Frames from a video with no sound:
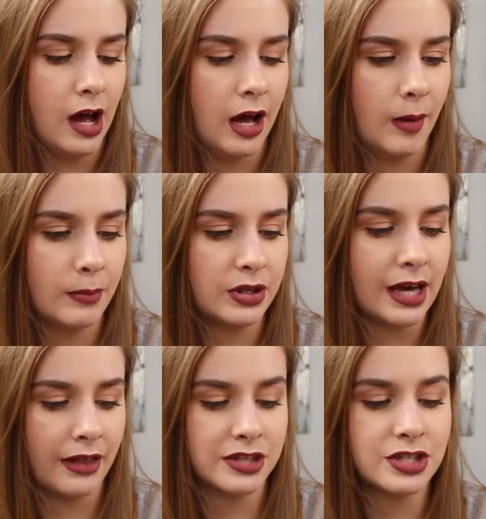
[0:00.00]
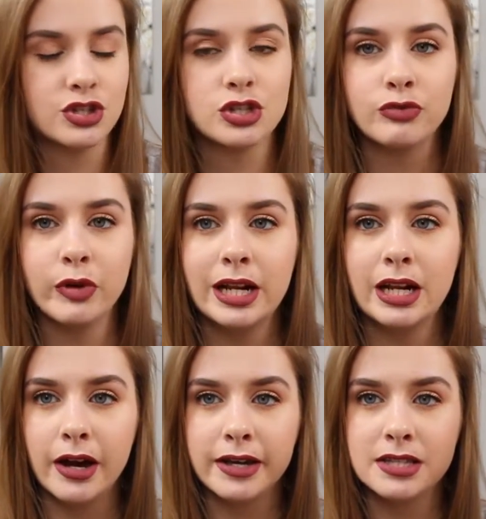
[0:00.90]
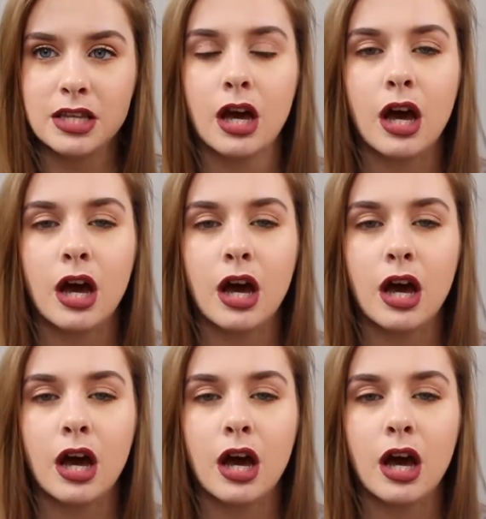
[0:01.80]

Um, but yeah, this is just a really nice